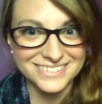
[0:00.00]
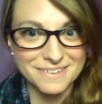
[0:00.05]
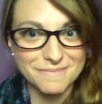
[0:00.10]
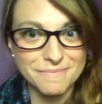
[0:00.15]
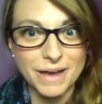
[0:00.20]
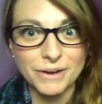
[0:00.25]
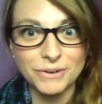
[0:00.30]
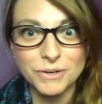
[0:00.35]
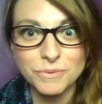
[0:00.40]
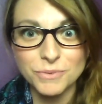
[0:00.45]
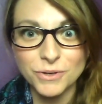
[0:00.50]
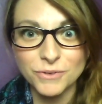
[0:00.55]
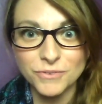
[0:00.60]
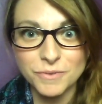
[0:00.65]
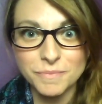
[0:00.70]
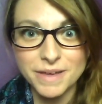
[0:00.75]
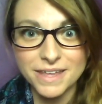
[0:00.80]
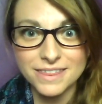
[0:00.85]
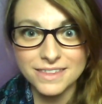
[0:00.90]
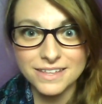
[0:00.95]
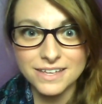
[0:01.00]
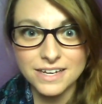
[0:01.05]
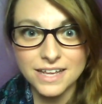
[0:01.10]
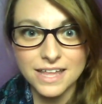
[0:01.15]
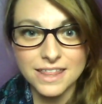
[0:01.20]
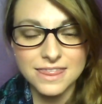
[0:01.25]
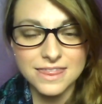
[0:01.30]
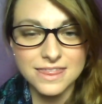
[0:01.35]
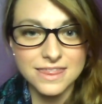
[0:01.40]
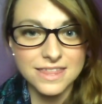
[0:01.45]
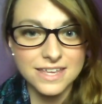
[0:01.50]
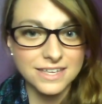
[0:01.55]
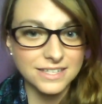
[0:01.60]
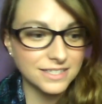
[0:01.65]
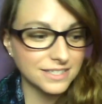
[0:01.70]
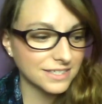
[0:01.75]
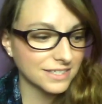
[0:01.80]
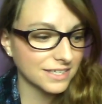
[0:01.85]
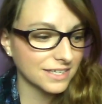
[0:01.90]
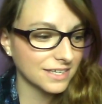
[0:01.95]
My removal method, and
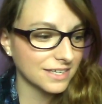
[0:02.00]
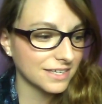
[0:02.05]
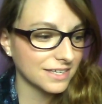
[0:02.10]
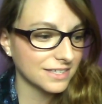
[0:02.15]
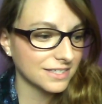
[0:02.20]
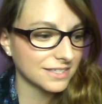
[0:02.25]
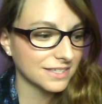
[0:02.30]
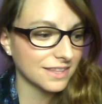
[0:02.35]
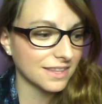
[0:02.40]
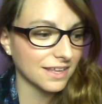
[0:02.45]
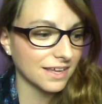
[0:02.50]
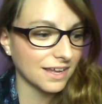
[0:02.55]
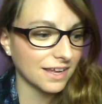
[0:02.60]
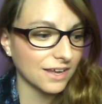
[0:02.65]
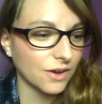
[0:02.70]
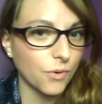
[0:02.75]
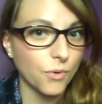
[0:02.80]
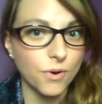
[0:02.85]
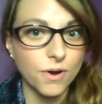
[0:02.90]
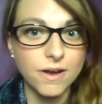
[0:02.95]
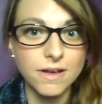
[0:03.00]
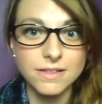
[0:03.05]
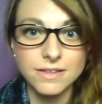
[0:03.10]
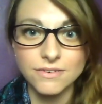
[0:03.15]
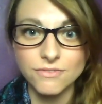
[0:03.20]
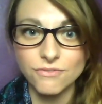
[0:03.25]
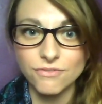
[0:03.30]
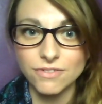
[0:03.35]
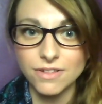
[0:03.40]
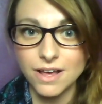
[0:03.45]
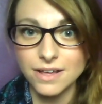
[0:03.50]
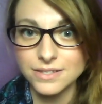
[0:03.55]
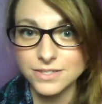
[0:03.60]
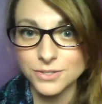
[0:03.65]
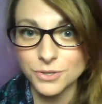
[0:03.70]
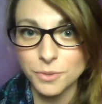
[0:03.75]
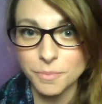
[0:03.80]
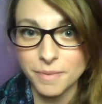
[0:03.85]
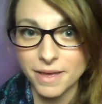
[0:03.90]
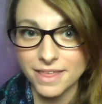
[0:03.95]
this is the oil and
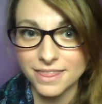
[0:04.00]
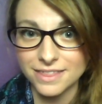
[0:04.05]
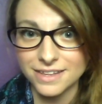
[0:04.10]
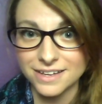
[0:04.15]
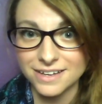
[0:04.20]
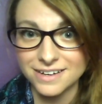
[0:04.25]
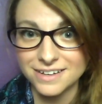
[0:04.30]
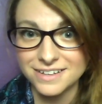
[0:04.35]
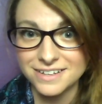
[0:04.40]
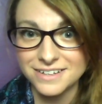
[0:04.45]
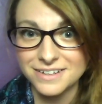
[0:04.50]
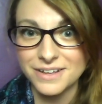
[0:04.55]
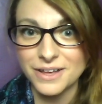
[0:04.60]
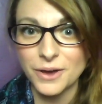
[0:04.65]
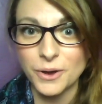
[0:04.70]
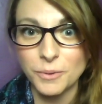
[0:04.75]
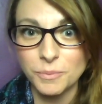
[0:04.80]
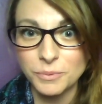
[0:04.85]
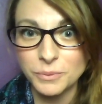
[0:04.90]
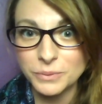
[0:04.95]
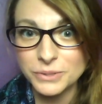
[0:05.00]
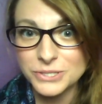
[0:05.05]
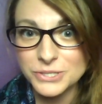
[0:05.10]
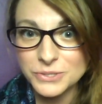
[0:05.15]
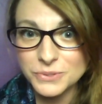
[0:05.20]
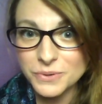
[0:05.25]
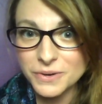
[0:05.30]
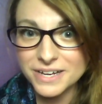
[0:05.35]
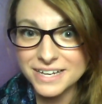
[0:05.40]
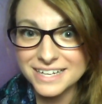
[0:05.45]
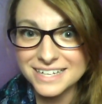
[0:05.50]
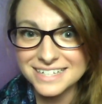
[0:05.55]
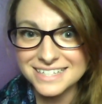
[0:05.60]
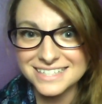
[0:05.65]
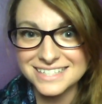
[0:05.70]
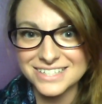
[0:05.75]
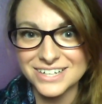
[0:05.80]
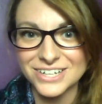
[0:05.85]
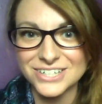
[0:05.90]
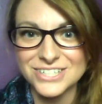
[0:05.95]
flosser method. Hope you enjoyed.
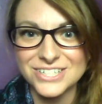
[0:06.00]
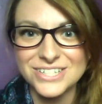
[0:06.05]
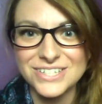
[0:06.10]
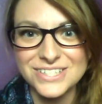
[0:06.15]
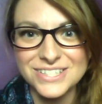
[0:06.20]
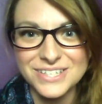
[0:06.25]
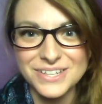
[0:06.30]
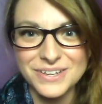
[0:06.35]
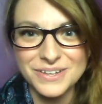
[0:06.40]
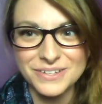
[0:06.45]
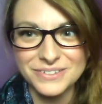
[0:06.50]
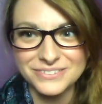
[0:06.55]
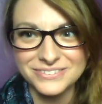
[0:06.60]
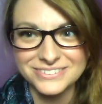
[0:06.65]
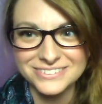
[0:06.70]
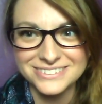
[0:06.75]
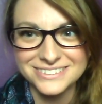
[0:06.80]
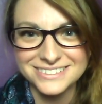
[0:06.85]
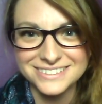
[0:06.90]
Talk to you soon.